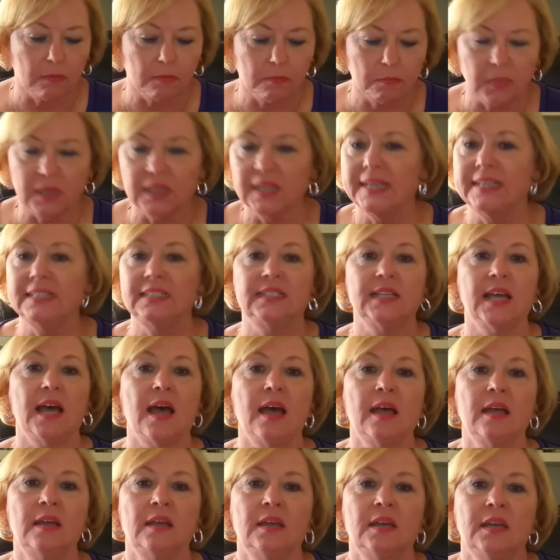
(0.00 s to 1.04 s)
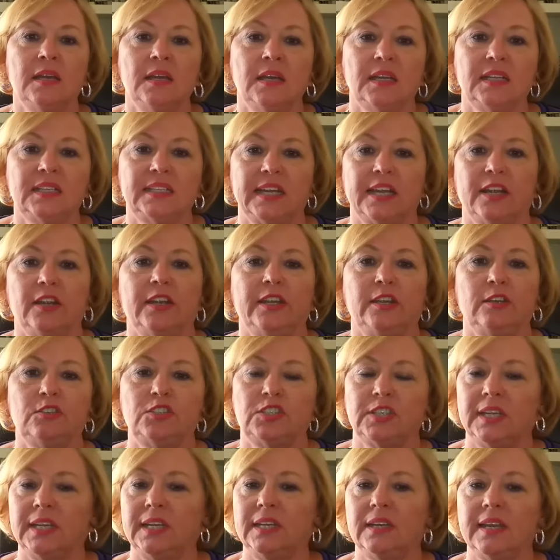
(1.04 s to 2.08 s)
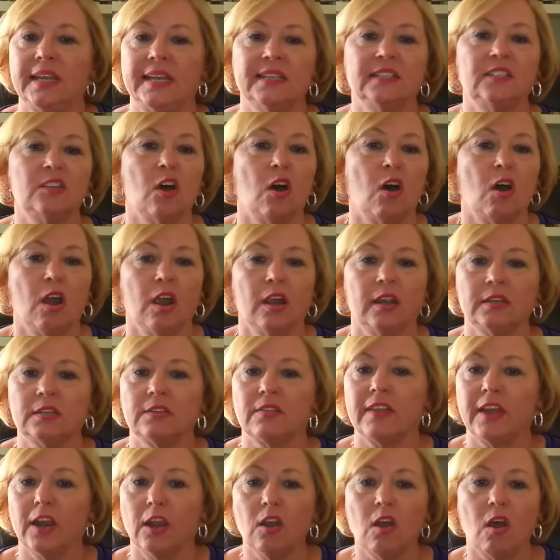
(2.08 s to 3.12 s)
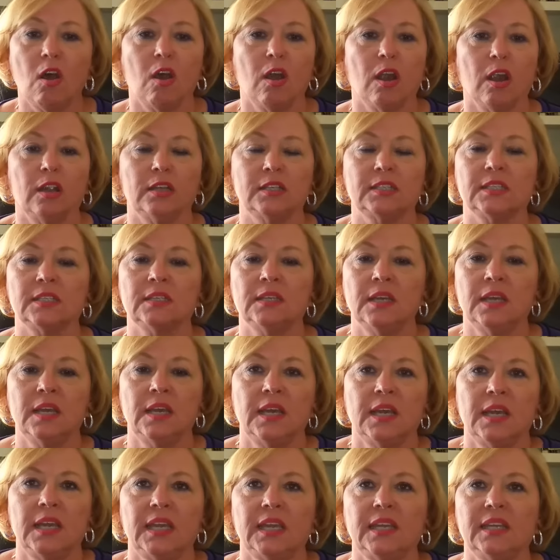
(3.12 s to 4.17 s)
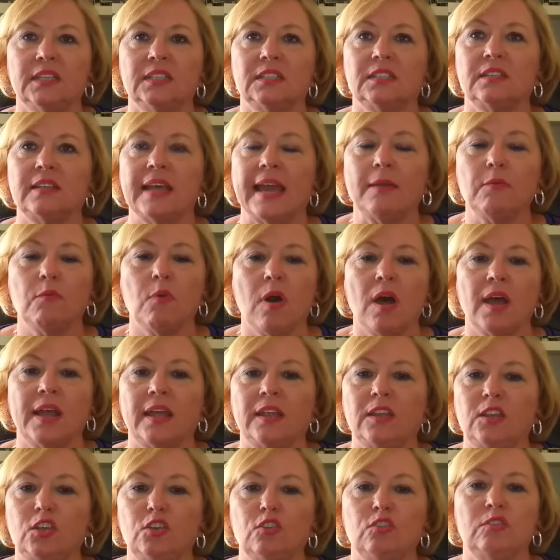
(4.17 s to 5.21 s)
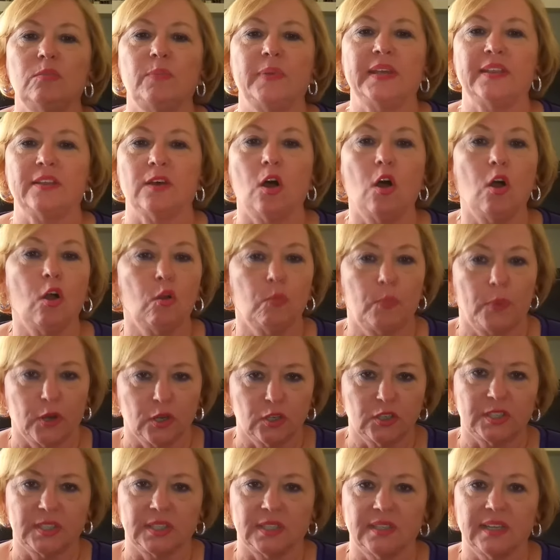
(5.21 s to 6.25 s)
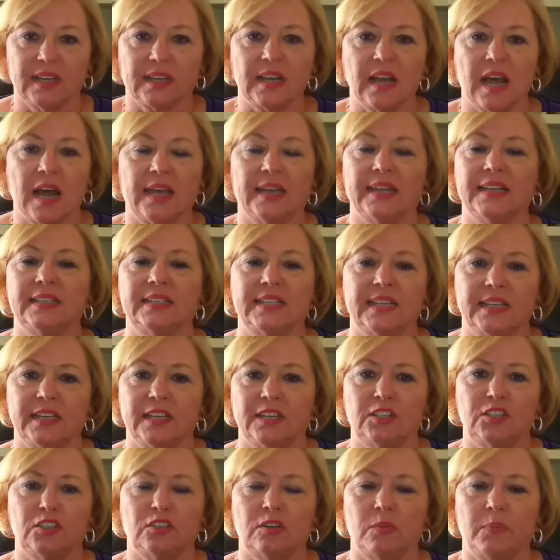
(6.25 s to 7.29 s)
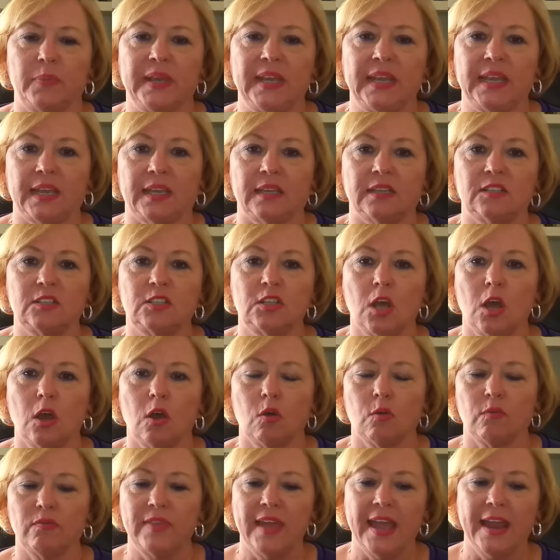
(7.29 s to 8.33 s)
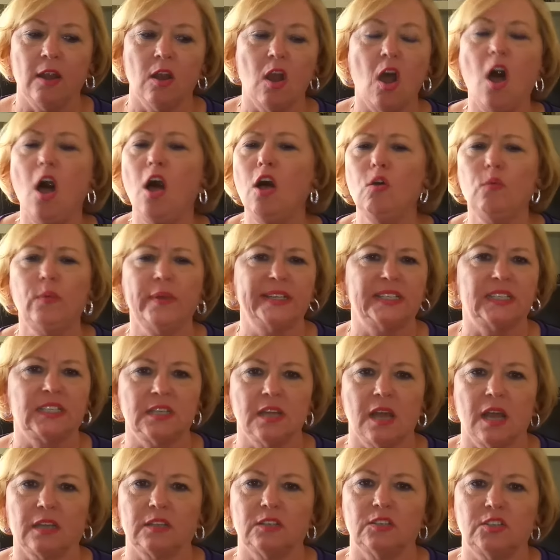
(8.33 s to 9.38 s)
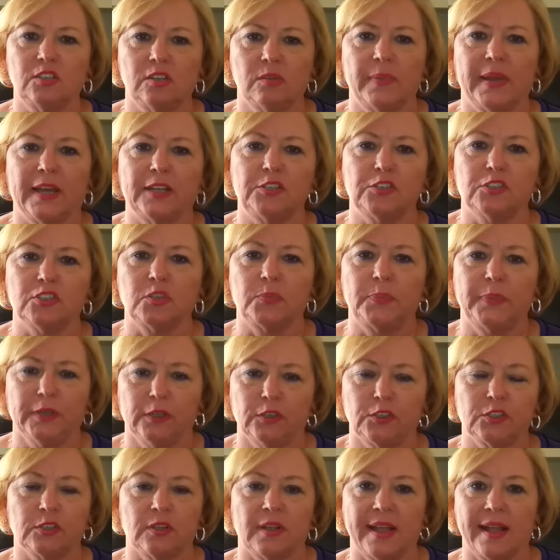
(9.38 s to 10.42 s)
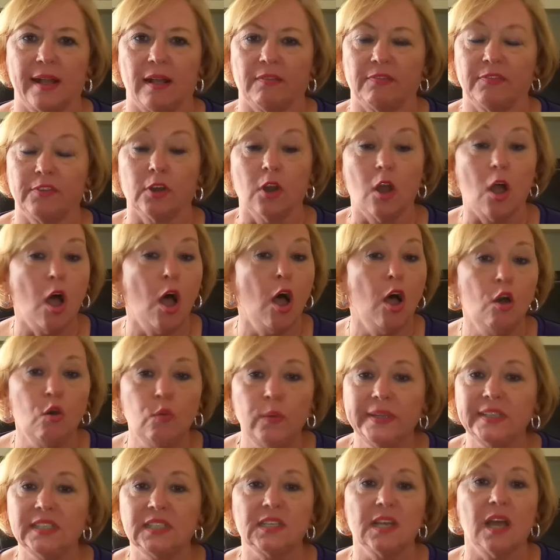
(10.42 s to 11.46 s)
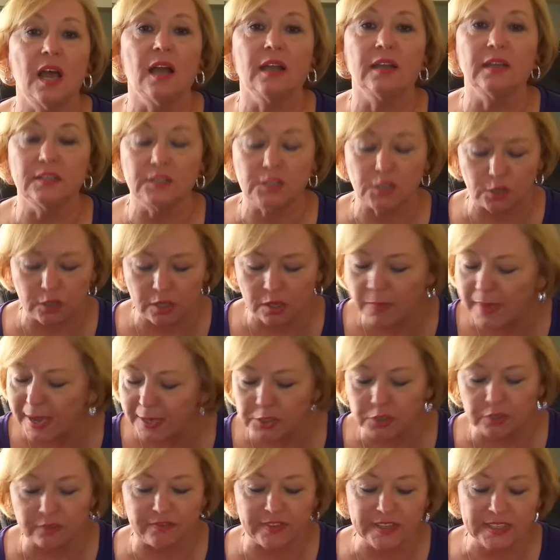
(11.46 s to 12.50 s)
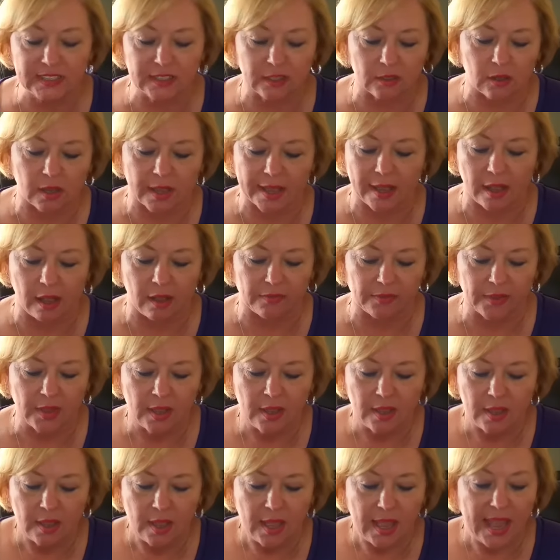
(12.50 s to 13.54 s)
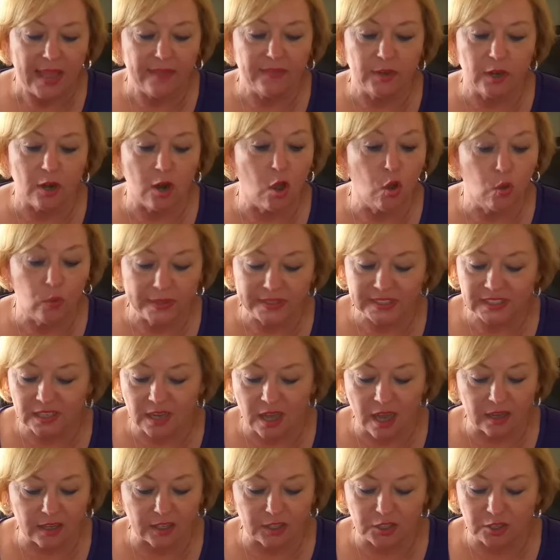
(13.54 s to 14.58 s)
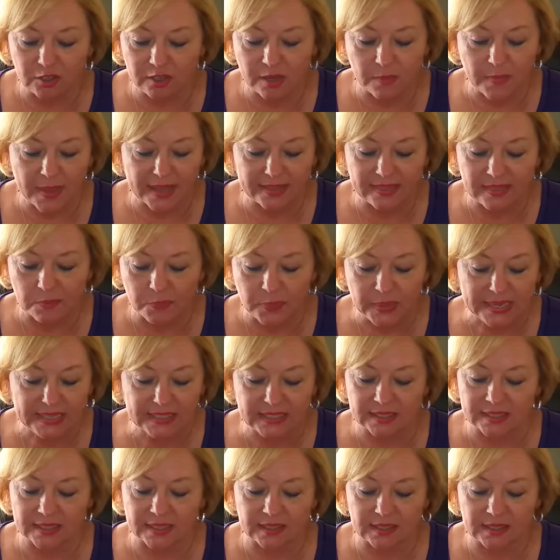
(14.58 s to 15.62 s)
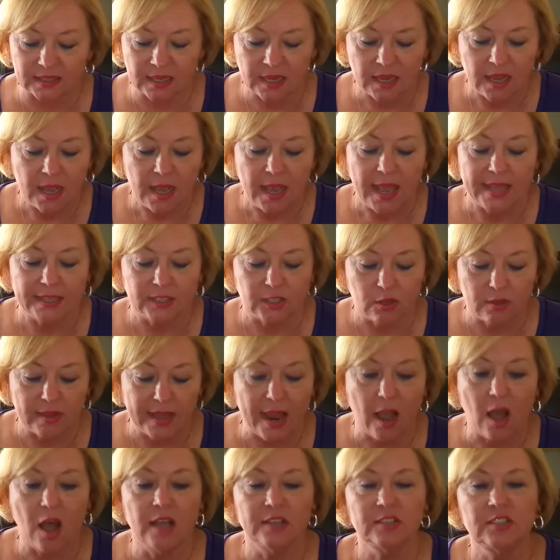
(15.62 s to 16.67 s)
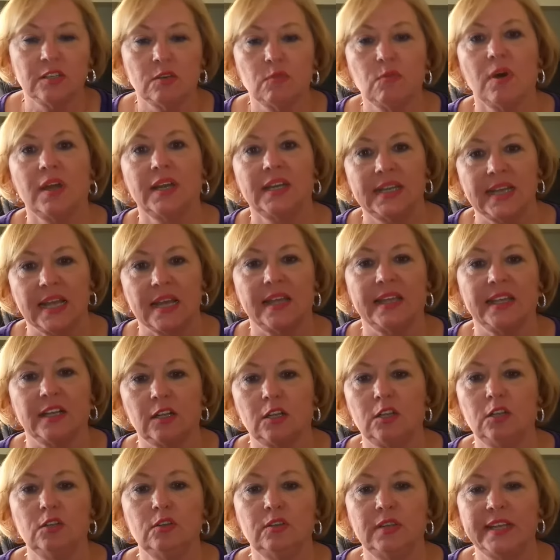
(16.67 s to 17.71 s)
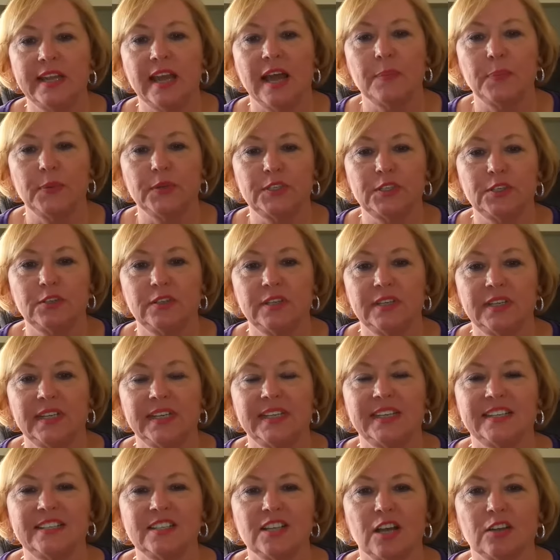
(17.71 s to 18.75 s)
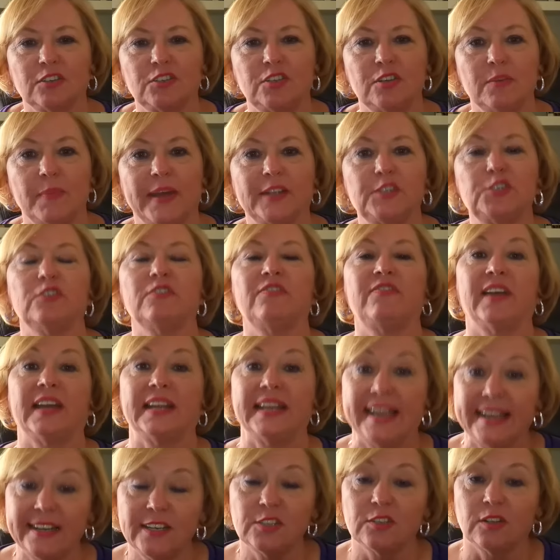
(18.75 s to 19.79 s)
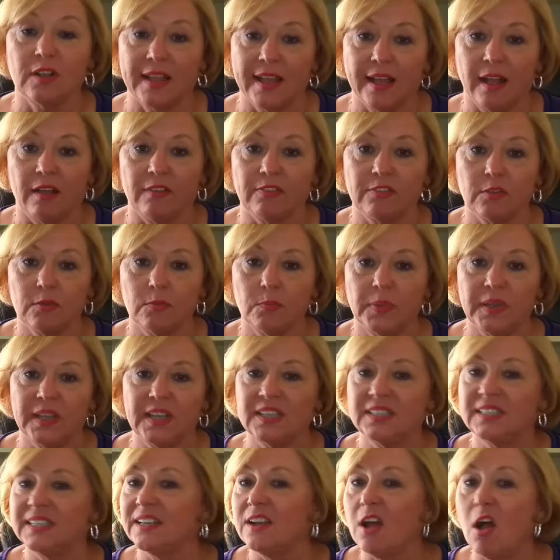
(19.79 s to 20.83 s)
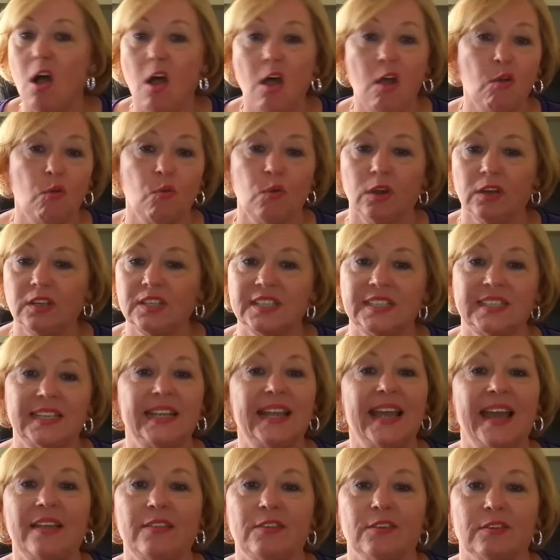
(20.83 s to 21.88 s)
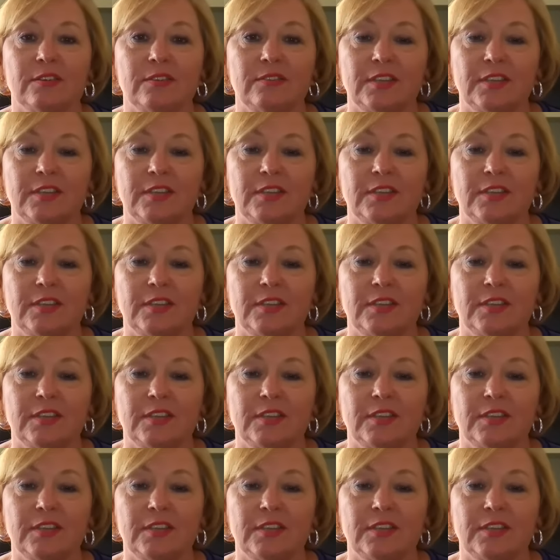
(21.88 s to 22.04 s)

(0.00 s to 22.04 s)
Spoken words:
Melissa, Terry Eugene, their heart is they want you to be the whole person that God intended you to be. So they're always talking to you about your spiritual health. They're always talking to you about your physical health. And they're always talking to you about the business. And so they also wanted to include the opportunity to talk to you about your financial health because it all works together.